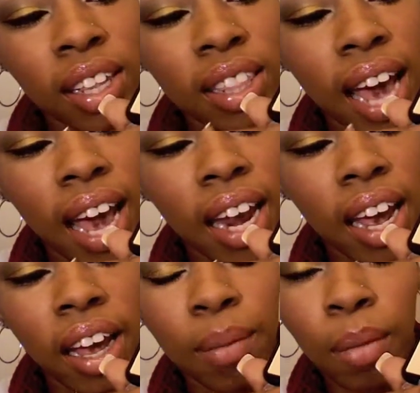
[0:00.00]
That
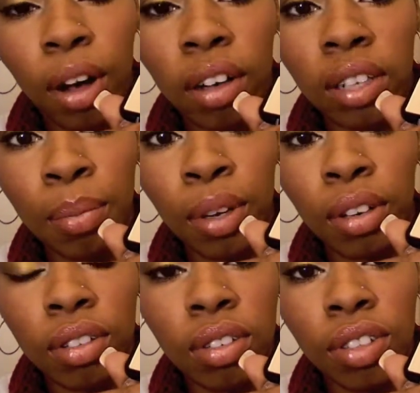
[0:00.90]
on the
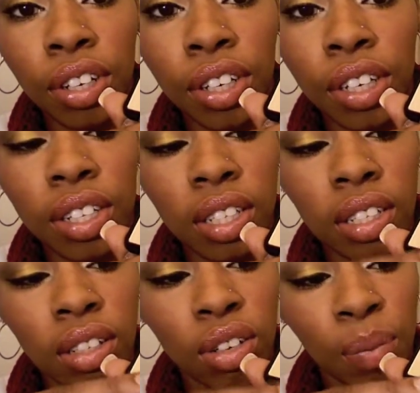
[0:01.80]
middle 2/3.
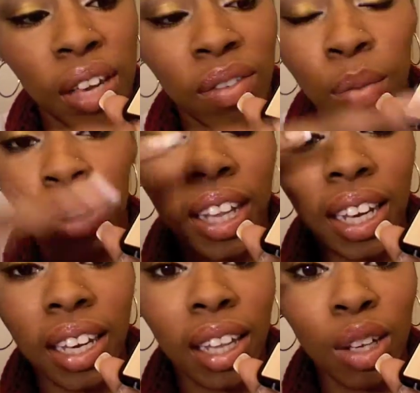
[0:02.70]
You can even put, like,
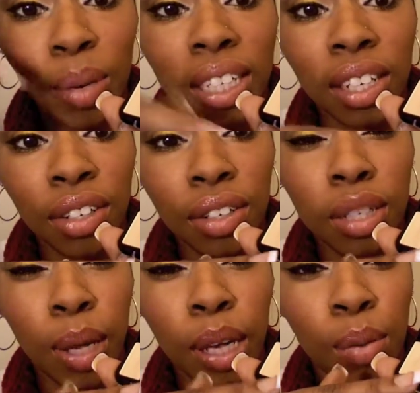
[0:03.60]
a yellow base under it
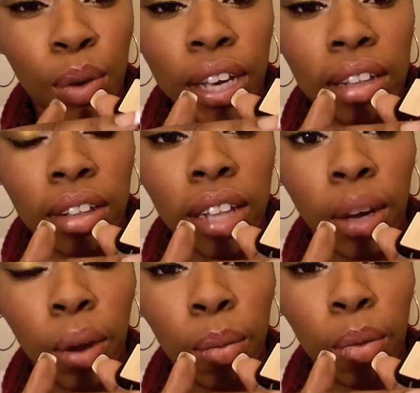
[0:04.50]
to make it more yellow, like
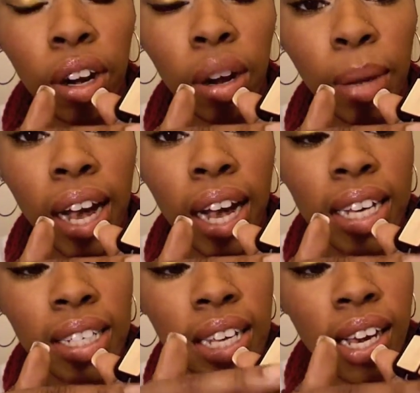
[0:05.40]
what I'm wearing on my
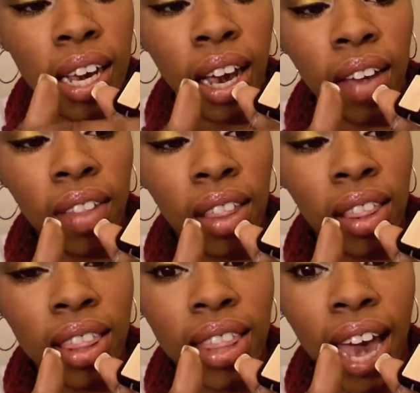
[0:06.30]
eyes. And
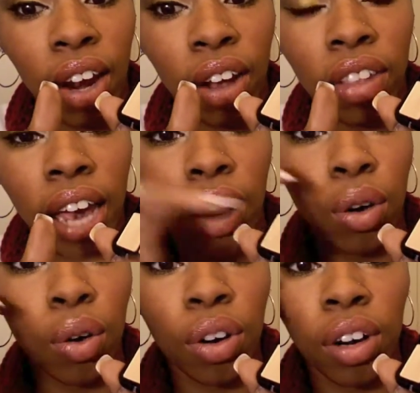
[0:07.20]
then that on the outer
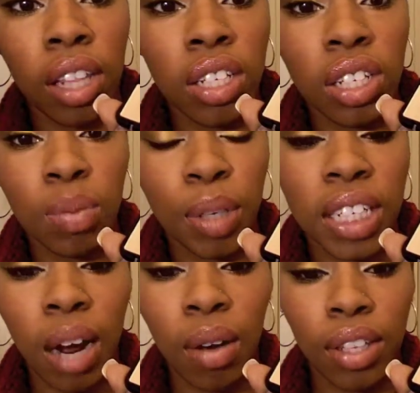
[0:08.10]
corner, and then just blend
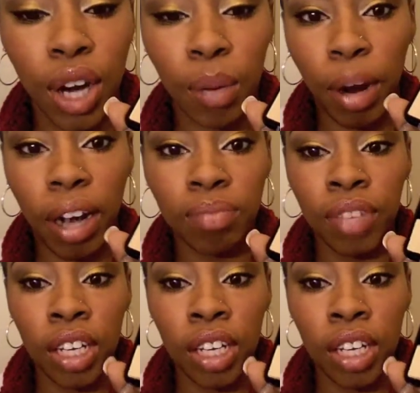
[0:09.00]
it out with the dark brown.